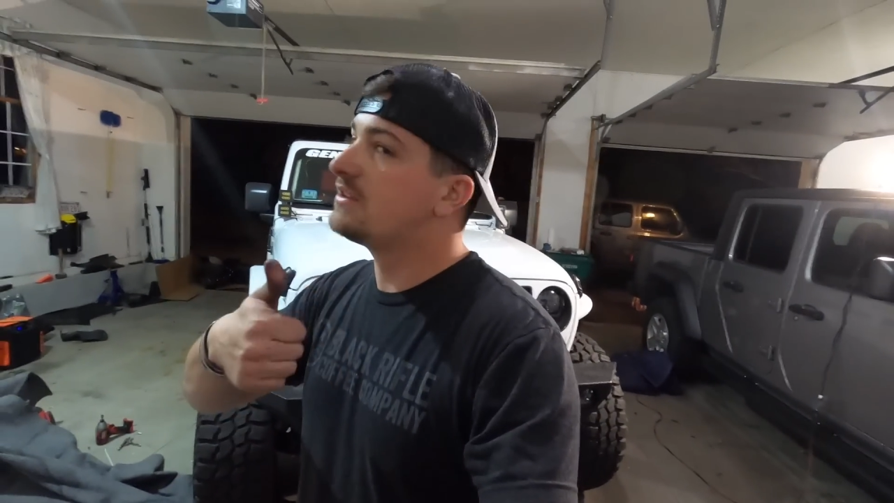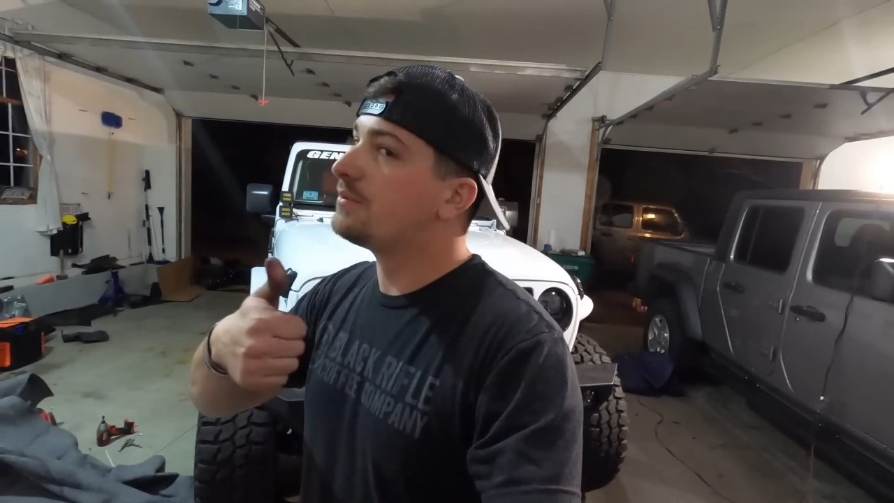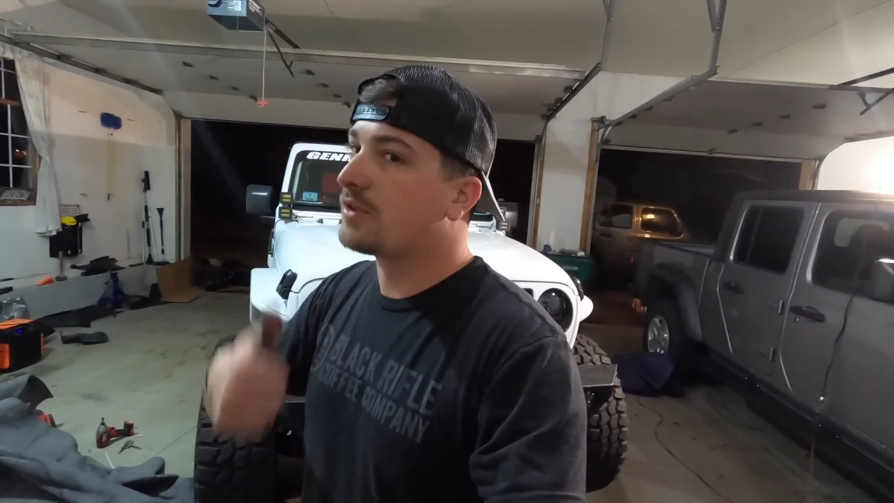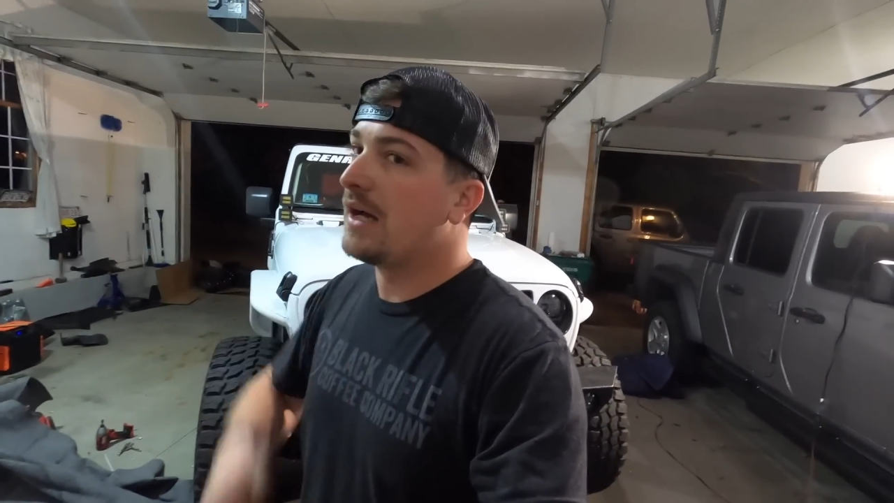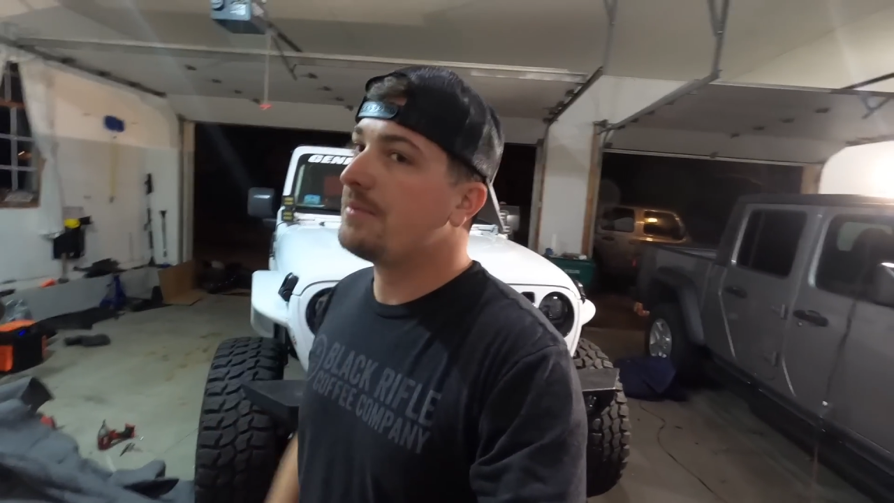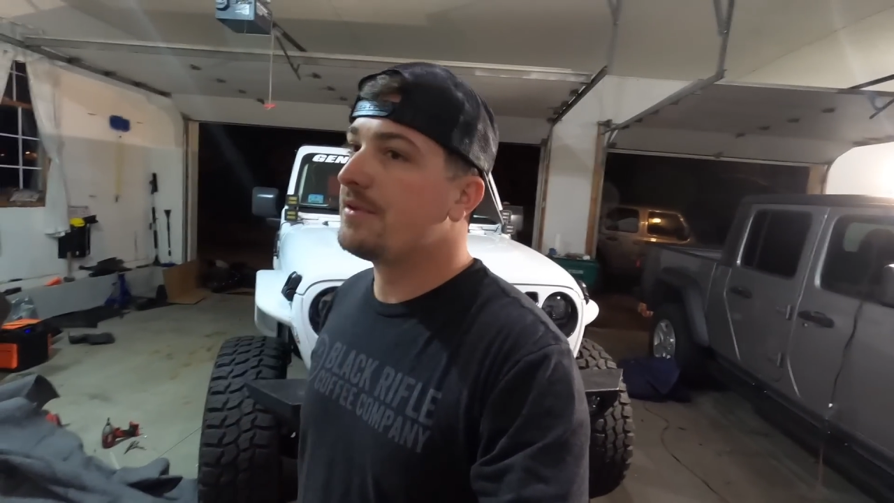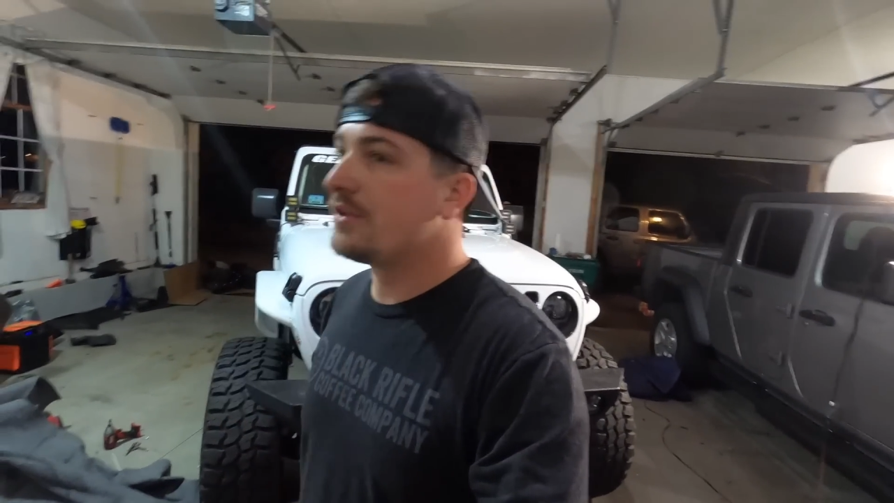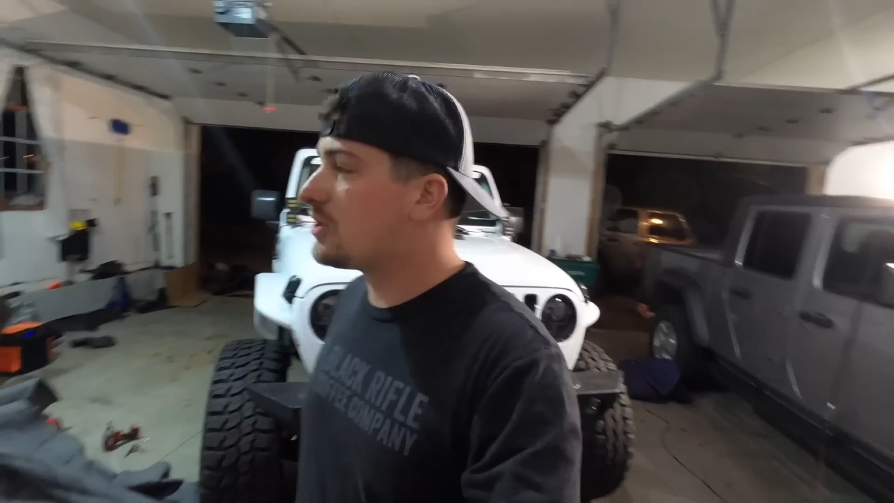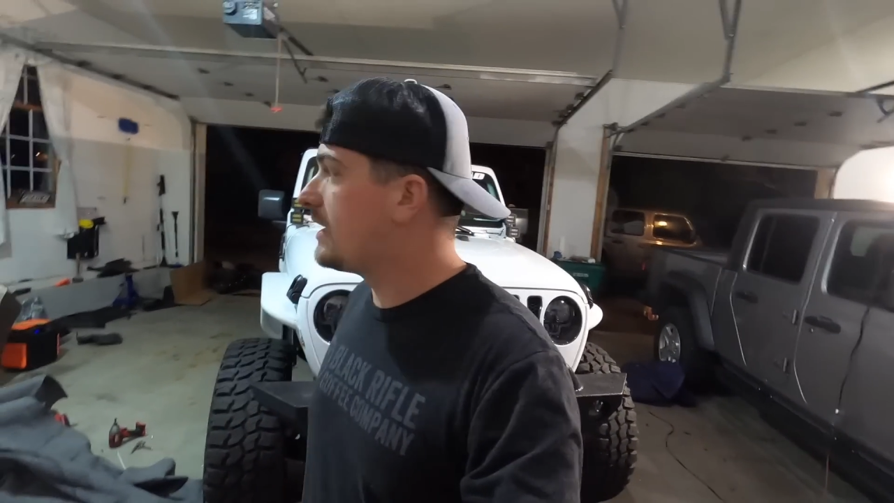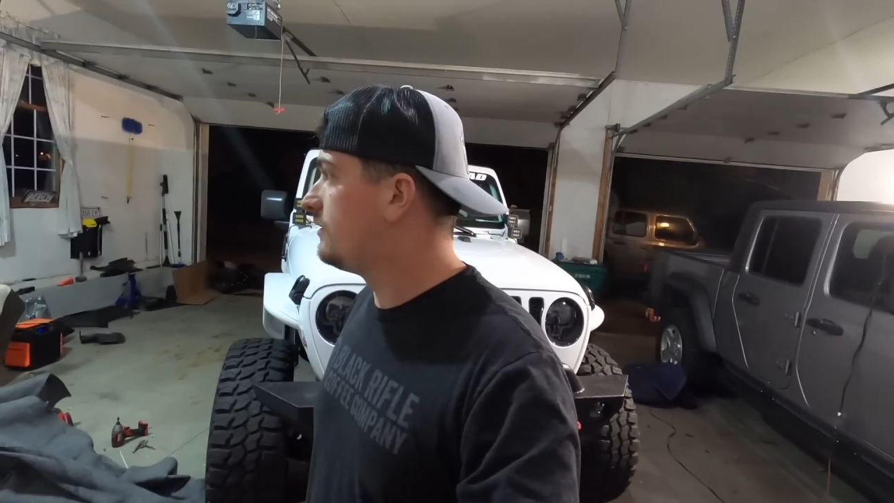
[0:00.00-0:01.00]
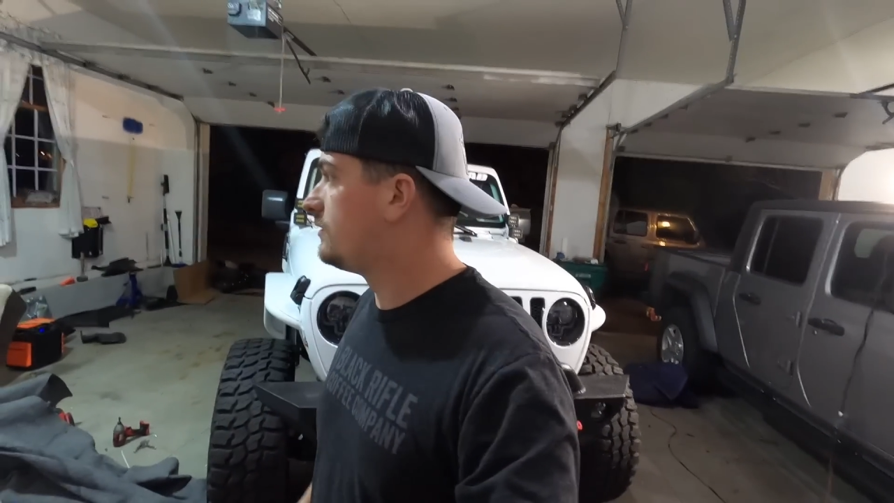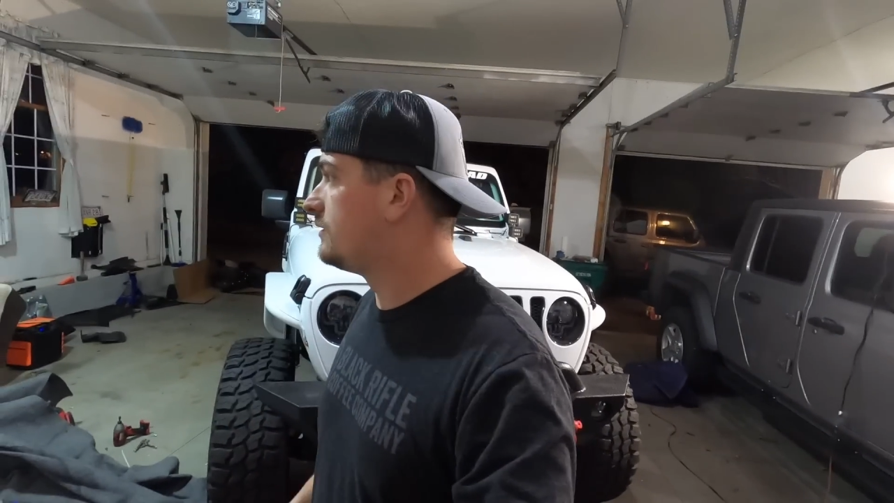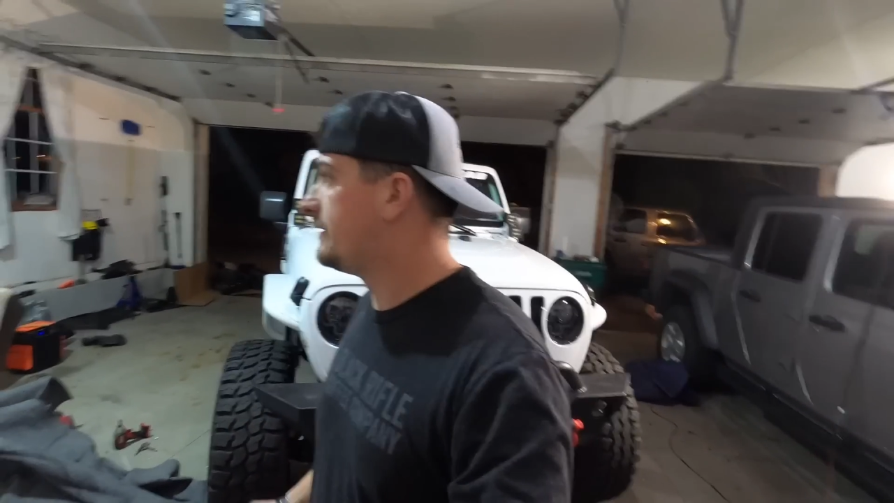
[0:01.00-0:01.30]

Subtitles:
subscribe to the channel,